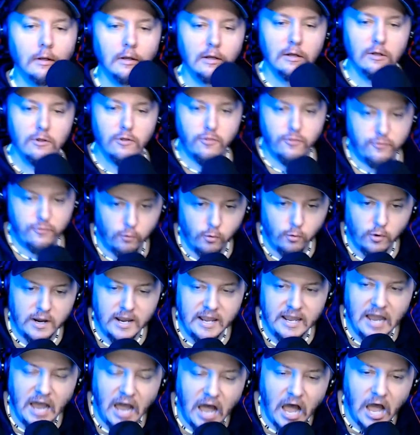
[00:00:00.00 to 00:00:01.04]

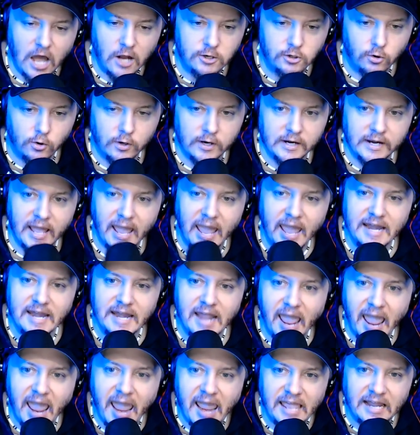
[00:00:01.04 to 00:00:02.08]

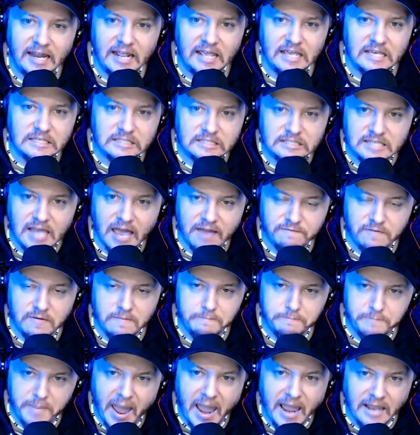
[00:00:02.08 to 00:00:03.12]
387
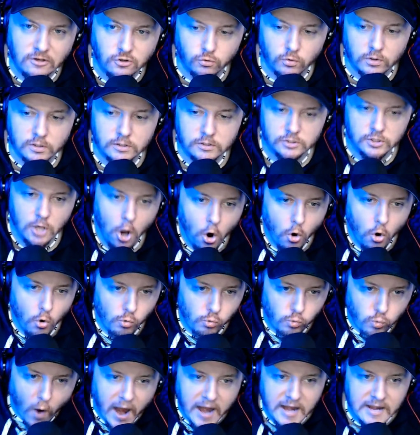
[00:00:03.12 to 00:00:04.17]
patrons
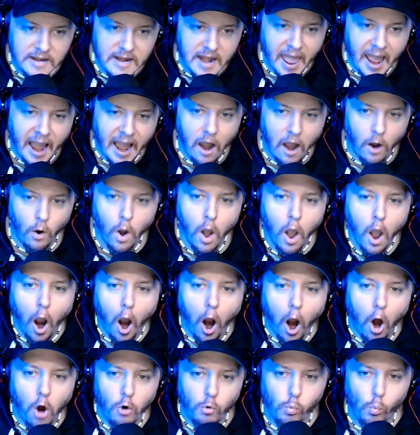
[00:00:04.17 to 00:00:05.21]
right now
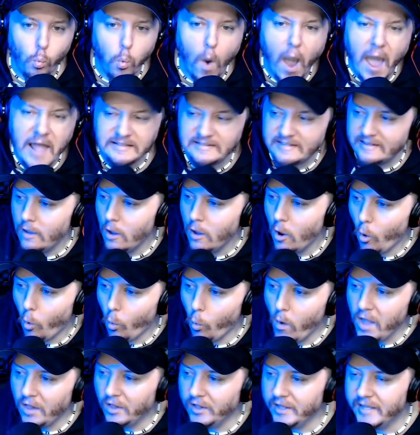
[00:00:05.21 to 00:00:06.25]
are wet,
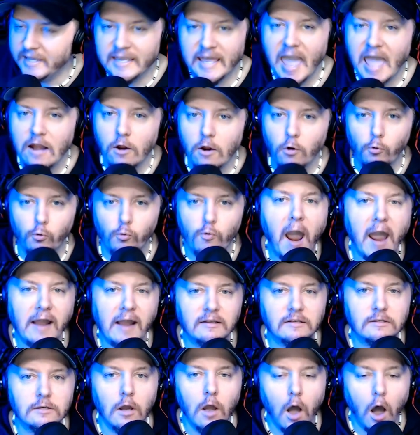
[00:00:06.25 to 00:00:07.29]
willing, and
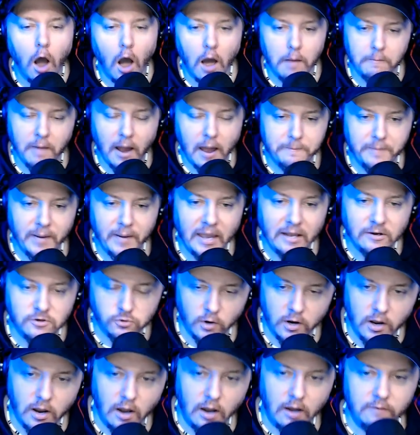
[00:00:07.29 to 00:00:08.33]
erect on my
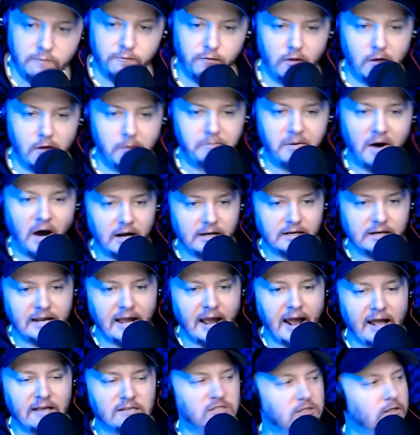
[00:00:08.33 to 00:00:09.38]
Patreon for the
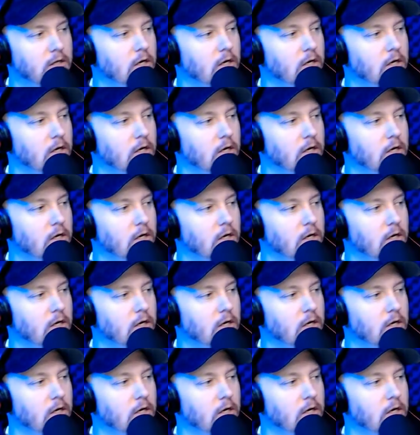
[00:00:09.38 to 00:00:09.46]
podcast,